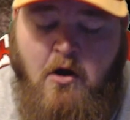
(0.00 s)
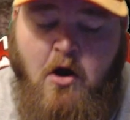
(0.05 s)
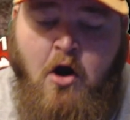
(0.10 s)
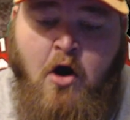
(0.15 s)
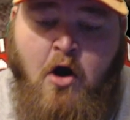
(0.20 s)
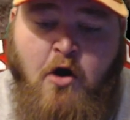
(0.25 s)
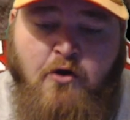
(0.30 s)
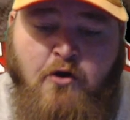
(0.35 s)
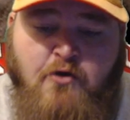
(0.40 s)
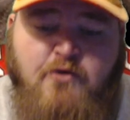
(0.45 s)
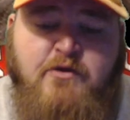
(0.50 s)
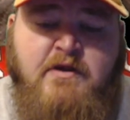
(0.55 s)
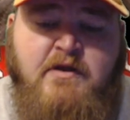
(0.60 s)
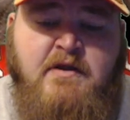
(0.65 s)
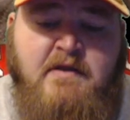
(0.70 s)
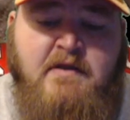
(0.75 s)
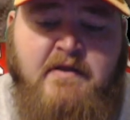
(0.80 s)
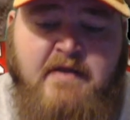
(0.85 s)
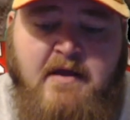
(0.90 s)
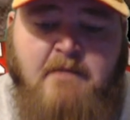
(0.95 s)
other
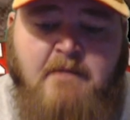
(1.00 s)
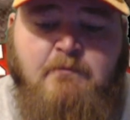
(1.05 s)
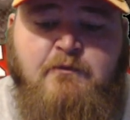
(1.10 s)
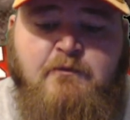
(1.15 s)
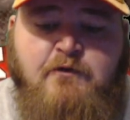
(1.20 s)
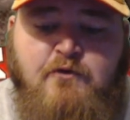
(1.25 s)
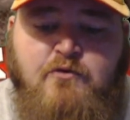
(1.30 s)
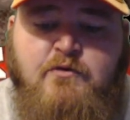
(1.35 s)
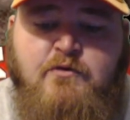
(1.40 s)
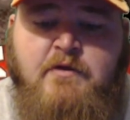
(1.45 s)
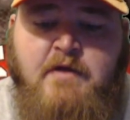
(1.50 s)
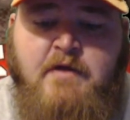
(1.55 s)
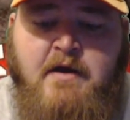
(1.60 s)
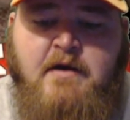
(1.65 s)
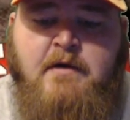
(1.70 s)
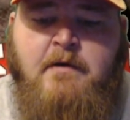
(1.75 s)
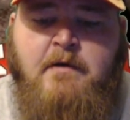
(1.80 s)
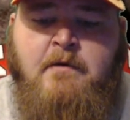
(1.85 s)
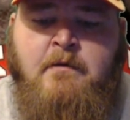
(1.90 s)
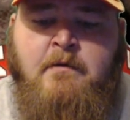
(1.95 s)
than them two
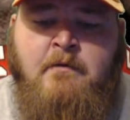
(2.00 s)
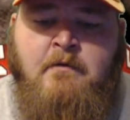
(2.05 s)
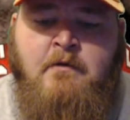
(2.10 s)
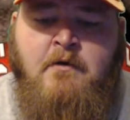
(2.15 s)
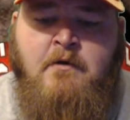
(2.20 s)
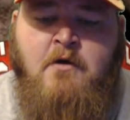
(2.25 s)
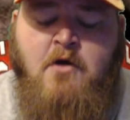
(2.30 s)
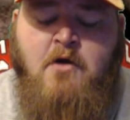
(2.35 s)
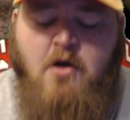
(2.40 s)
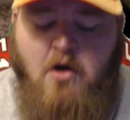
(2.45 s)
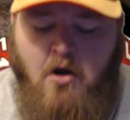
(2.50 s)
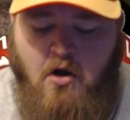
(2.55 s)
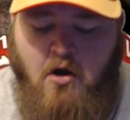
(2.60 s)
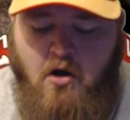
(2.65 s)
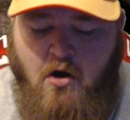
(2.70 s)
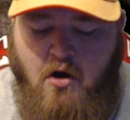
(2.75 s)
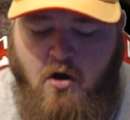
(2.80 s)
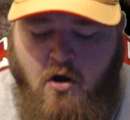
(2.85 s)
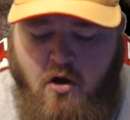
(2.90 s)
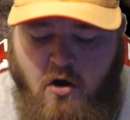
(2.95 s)
there,
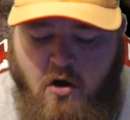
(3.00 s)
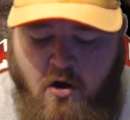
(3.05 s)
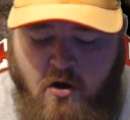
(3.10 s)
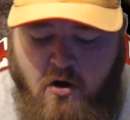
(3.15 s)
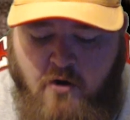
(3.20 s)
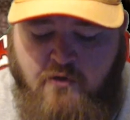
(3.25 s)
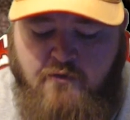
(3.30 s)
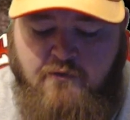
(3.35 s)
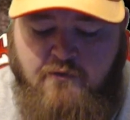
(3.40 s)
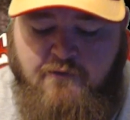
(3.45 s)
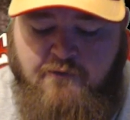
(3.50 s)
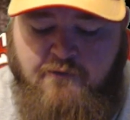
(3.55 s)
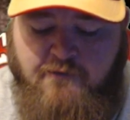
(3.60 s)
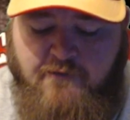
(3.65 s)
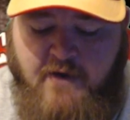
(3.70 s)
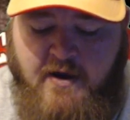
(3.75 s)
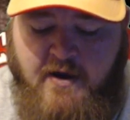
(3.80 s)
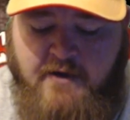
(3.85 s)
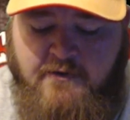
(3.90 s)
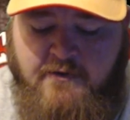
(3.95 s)
other
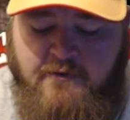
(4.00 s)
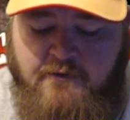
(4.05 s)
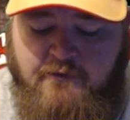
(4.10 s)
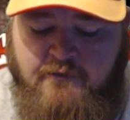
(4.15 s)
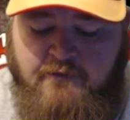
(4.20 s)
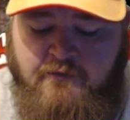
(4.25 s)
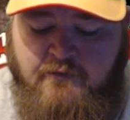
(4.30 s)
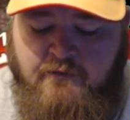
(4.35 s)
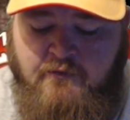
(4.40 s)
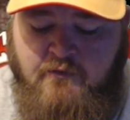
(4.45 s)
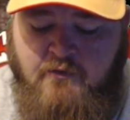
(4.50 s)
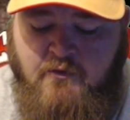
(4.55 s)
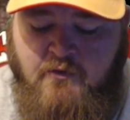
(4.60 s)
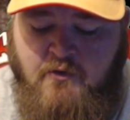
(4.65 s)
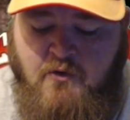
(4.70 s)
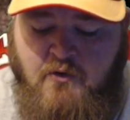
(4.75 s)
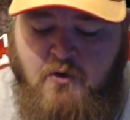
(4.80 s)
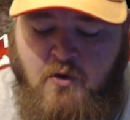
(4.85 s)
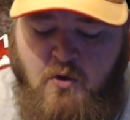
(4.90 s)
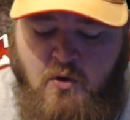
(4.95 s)
fighters
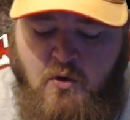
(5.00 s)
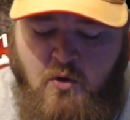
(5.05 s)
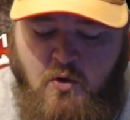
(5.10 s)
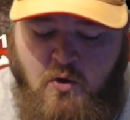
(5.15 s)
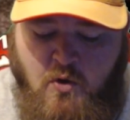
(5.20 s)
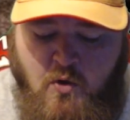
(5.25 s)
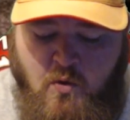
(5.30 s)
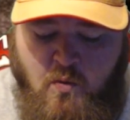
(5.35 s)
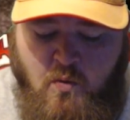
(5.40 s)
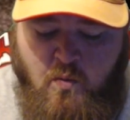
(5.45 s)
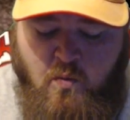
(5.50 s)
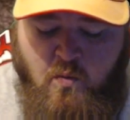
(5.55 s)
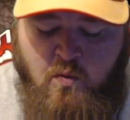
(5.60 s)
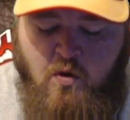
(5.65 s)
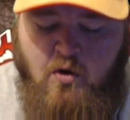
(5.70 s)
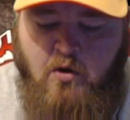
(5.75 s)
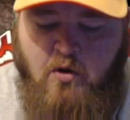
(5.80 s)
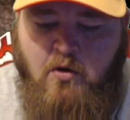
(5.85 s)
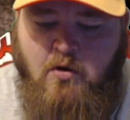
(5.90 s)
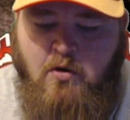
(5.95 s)

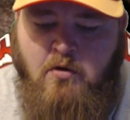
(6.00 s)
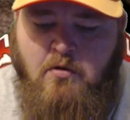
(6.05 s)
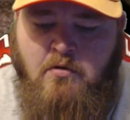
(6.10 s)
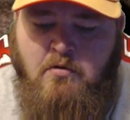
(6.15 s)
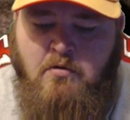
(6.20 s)
were